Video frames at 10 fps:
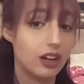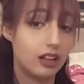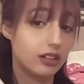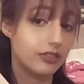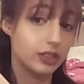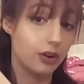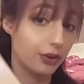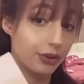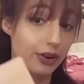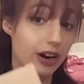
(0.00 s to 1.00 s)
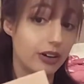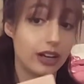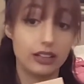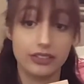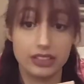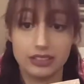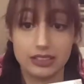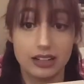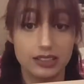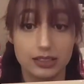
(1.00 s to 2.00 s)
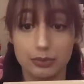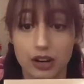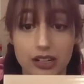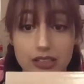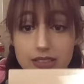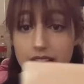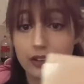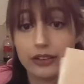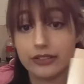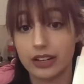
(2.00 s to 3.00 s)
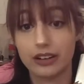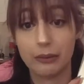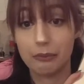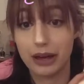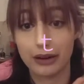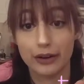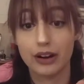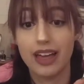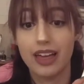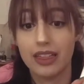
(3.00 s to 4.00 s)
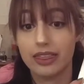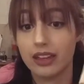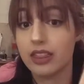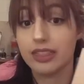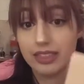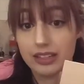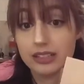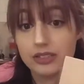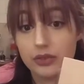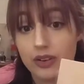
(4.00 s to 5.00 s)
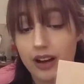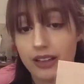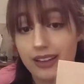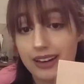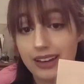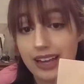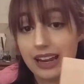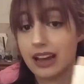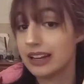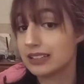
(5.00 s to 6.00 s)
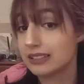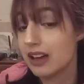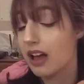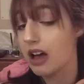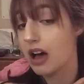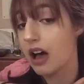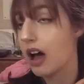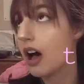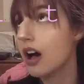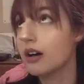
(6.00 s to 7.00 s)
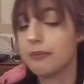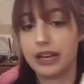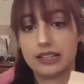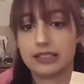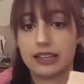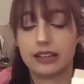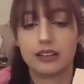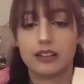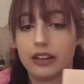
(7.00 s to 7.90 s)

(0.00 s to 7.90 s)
I love Nicole Guerriero. I love Anastasia's products. They couldn't have done better than this for a highlighting kit. It is amazing.